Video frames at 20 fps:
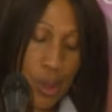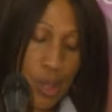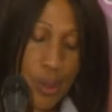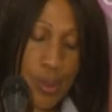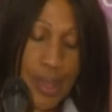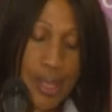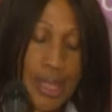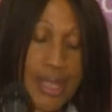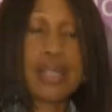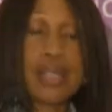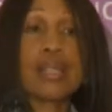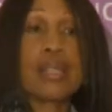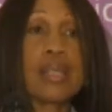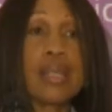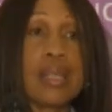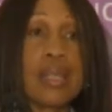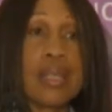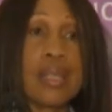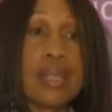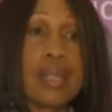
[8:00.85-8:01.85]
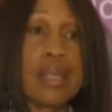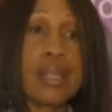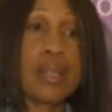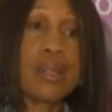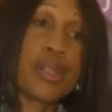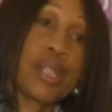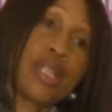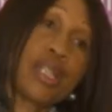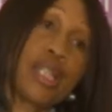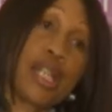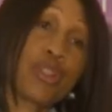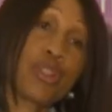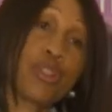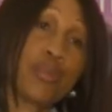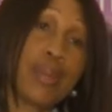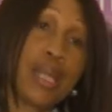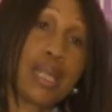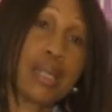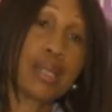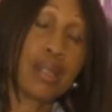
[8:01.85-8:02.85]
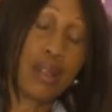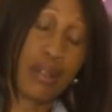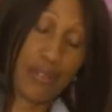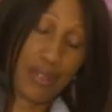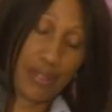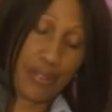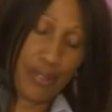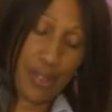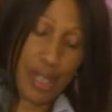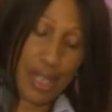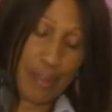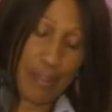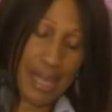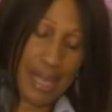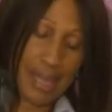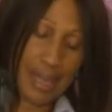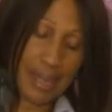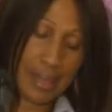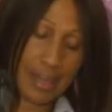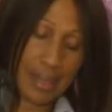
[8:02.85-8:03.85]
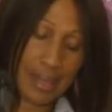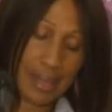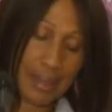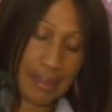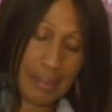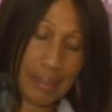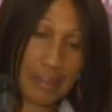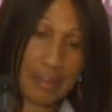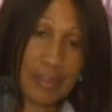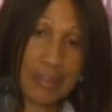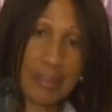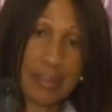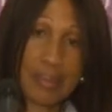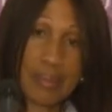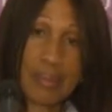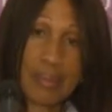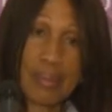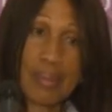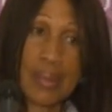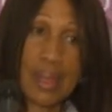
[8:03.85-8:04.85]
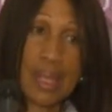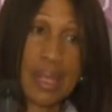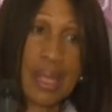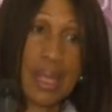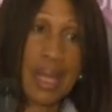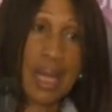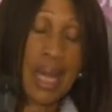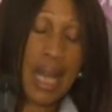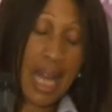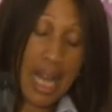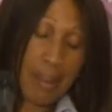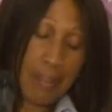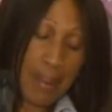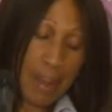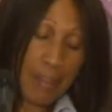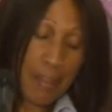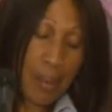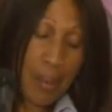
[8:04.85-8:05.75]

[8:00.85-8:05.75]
the bling that goes with it, to the detriment of the fundamentals.